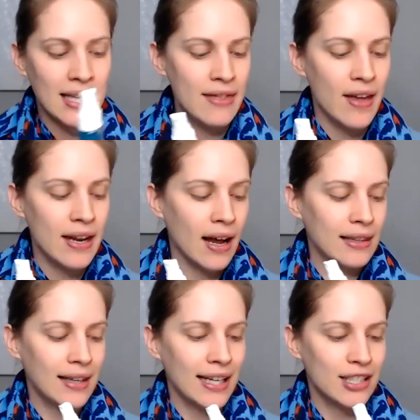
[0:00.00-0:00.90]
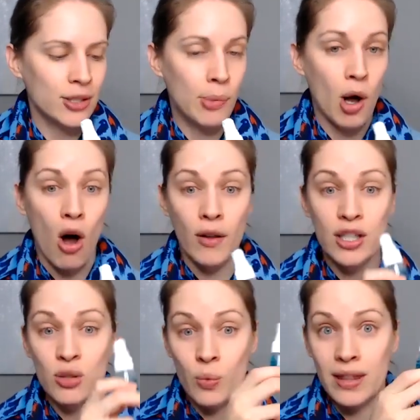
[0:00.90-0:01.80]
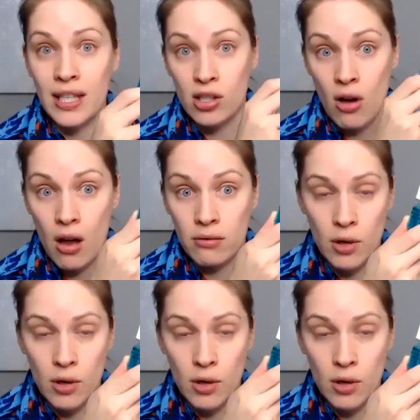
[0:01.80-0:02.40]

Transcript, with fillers: and then I like to polish with this on.